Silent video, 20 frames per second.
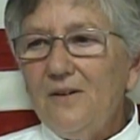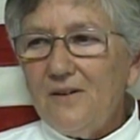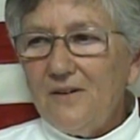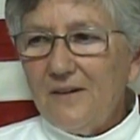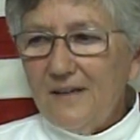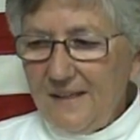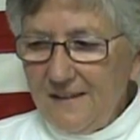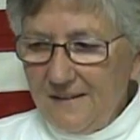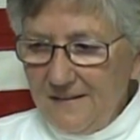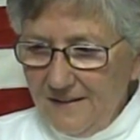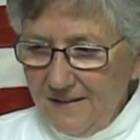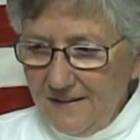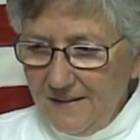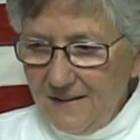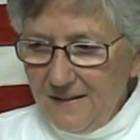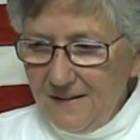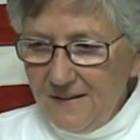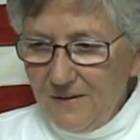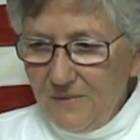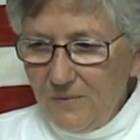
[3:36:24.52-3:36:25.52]
All right.
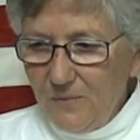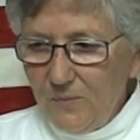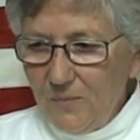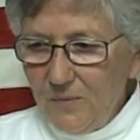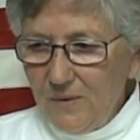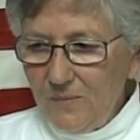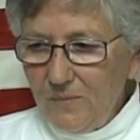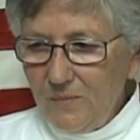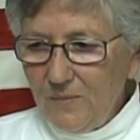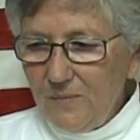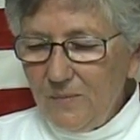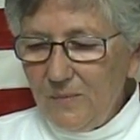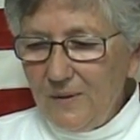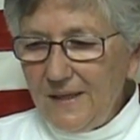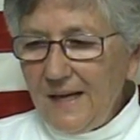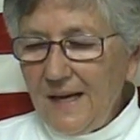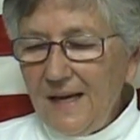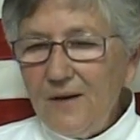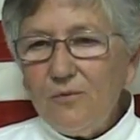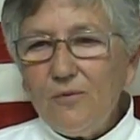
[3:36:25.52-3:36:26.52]
Um,
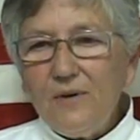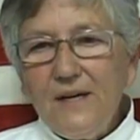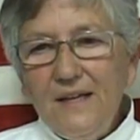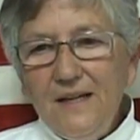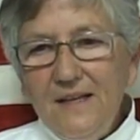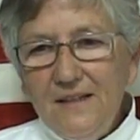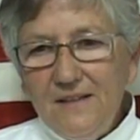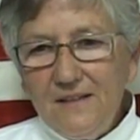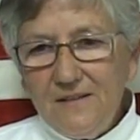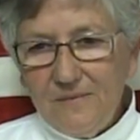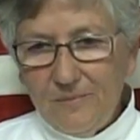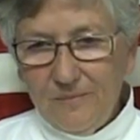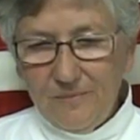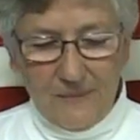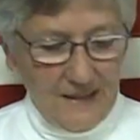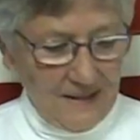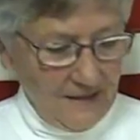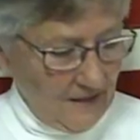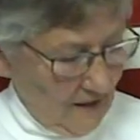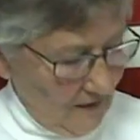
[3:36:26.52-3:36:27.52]
when I read
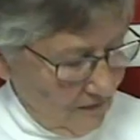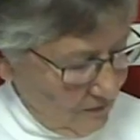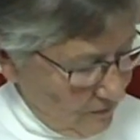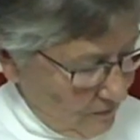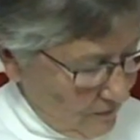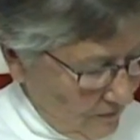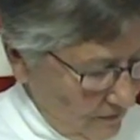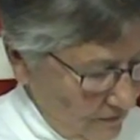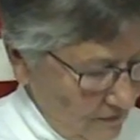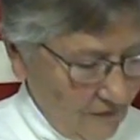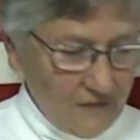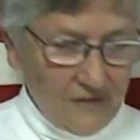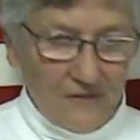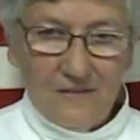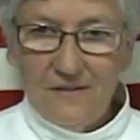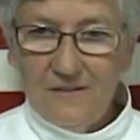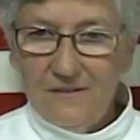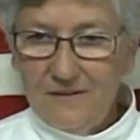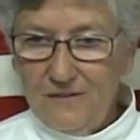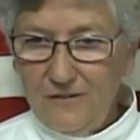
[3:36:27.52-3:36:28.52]
my
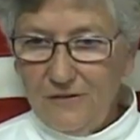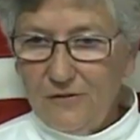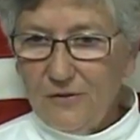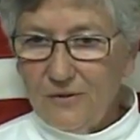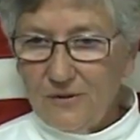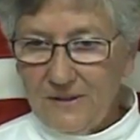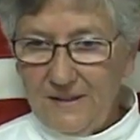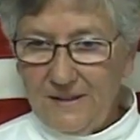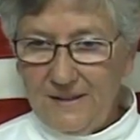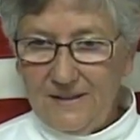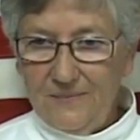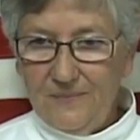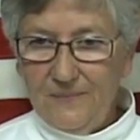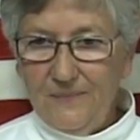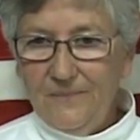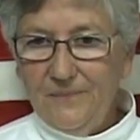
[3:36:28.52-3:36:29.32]
uncle's story,